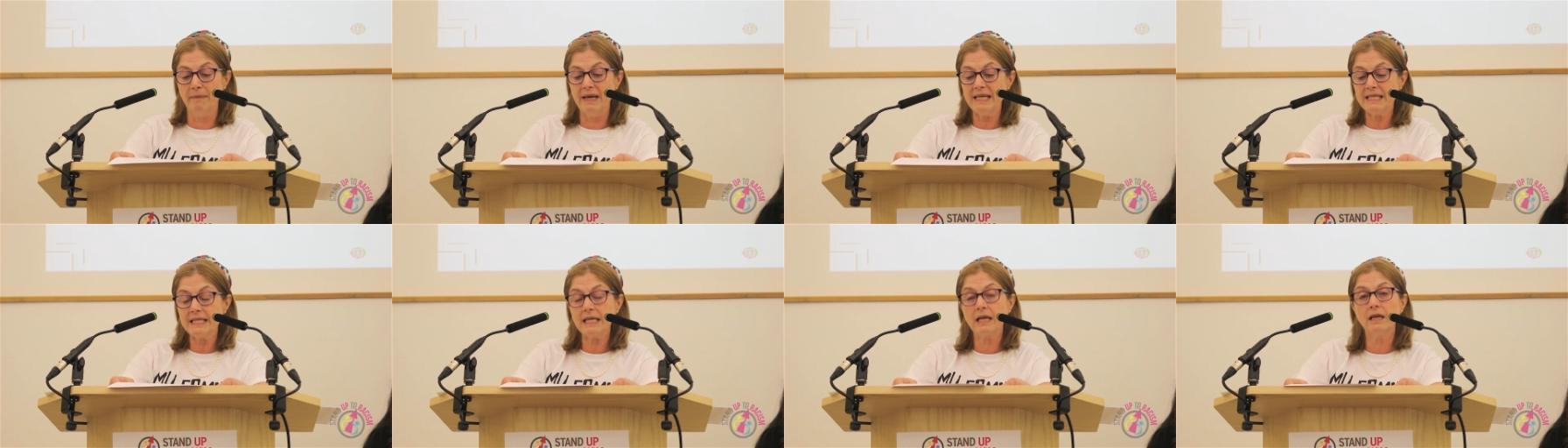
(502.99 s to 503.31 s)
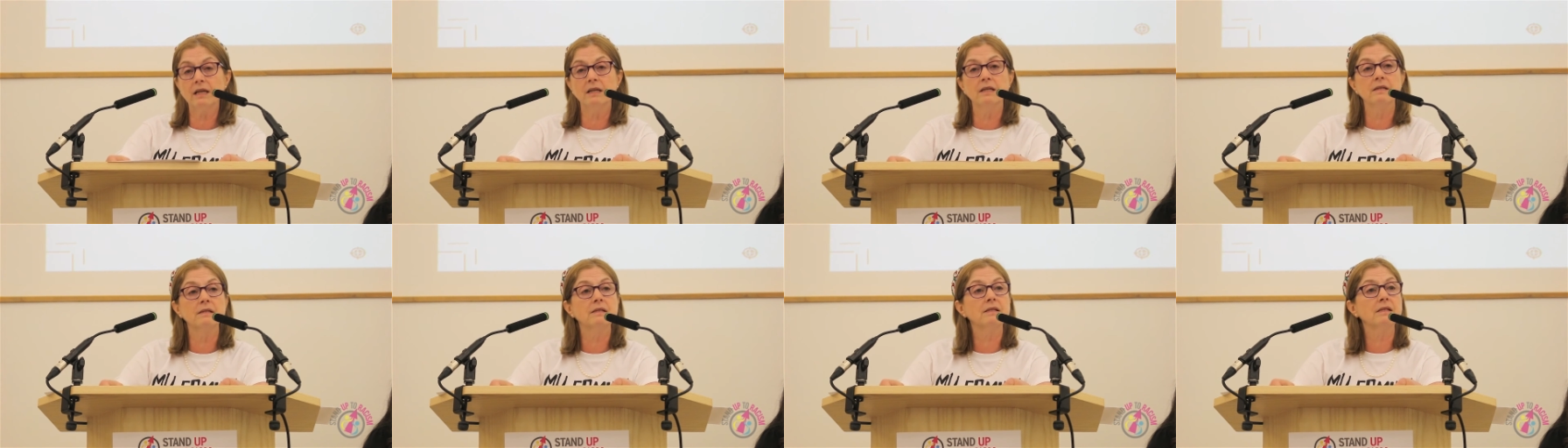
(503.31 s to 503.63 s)

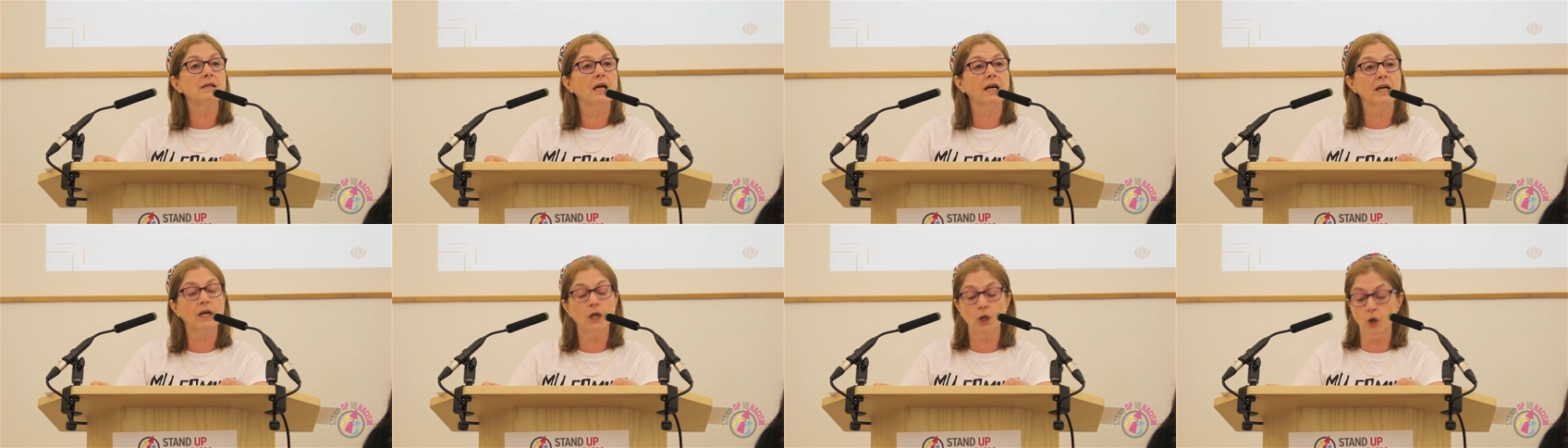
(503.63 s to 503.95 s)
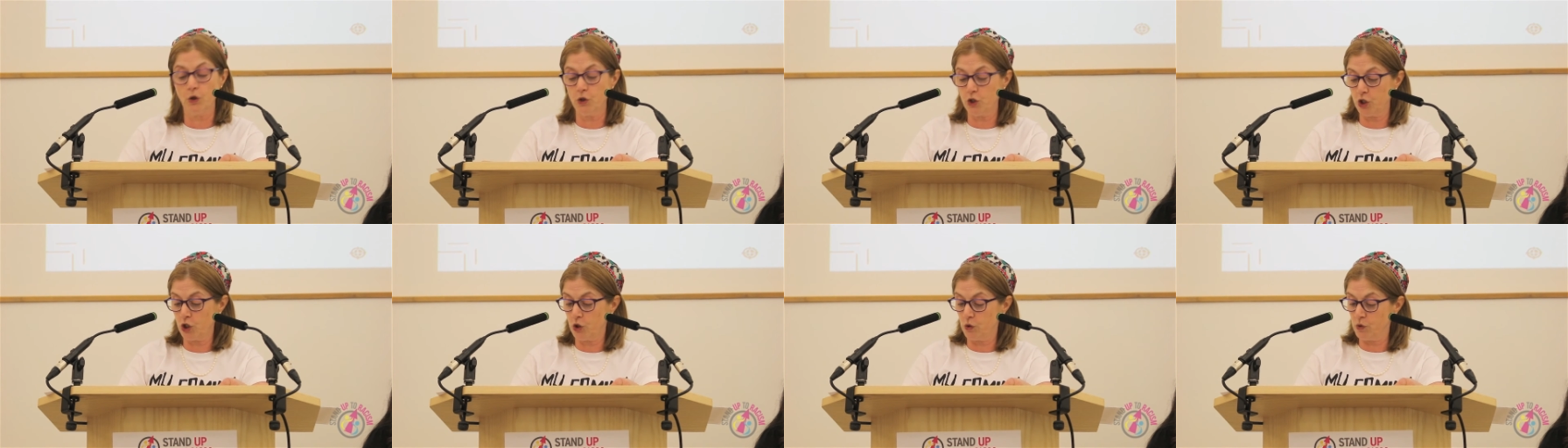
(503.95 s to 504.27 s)
medical and
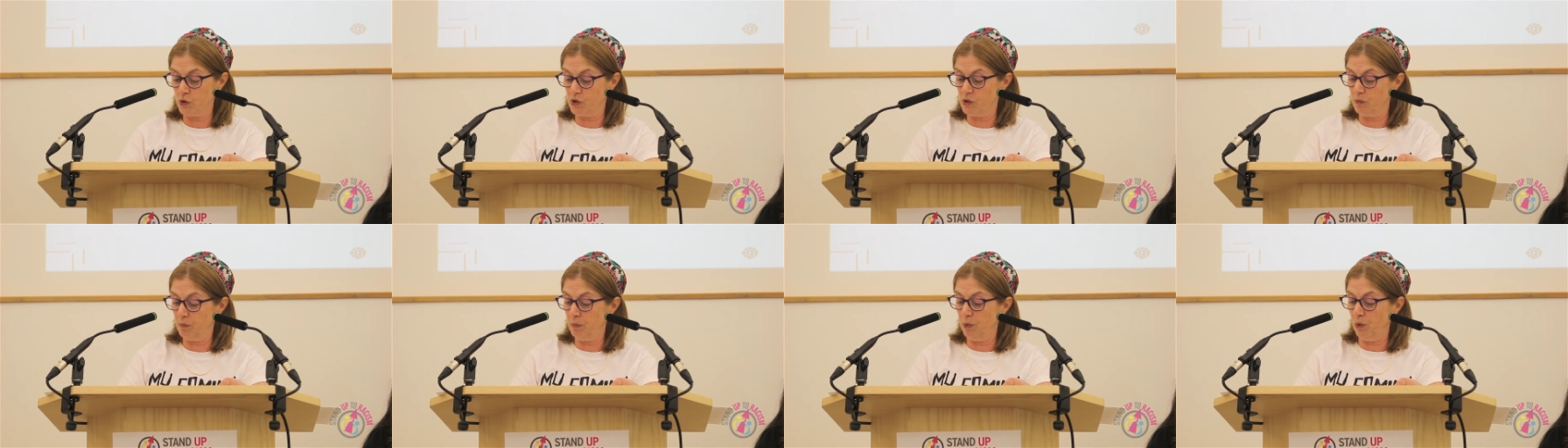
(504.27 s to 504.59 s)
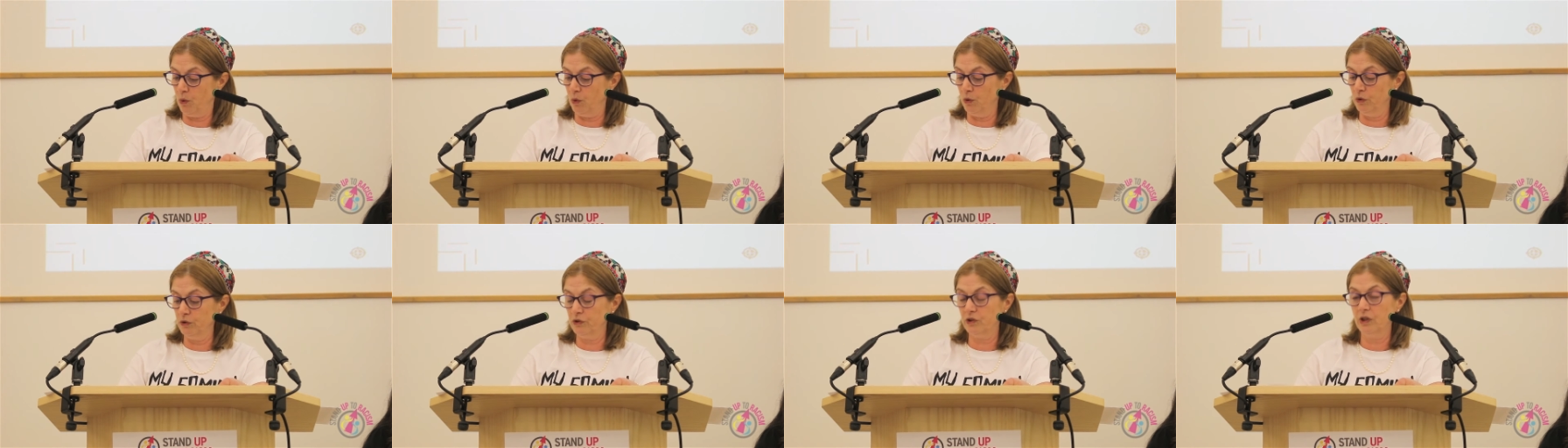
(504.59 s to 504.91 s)
psychological
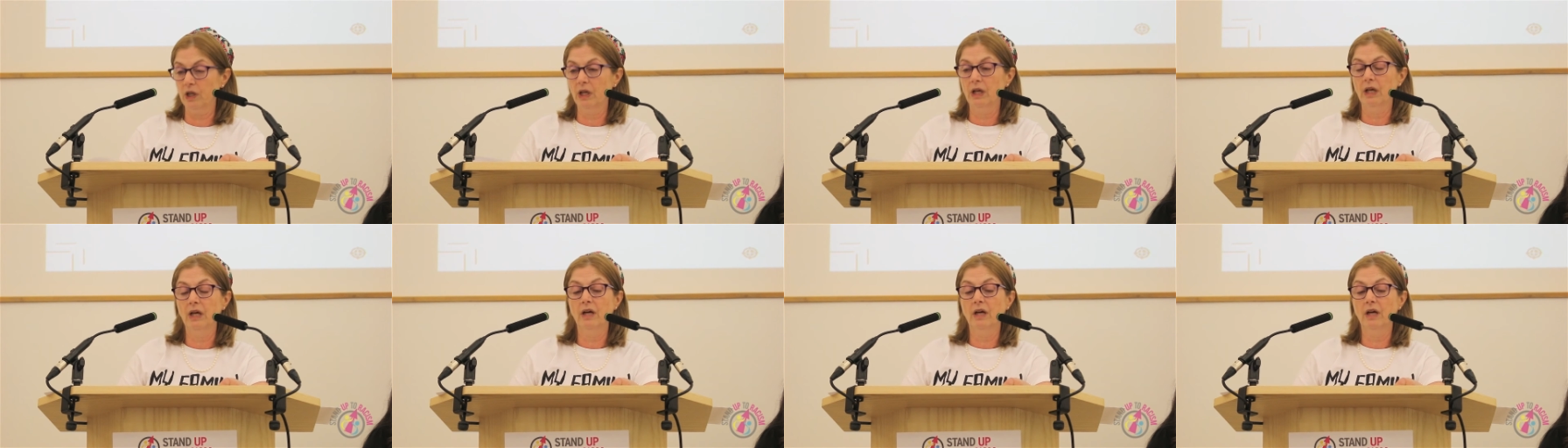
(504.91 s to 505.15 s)
support,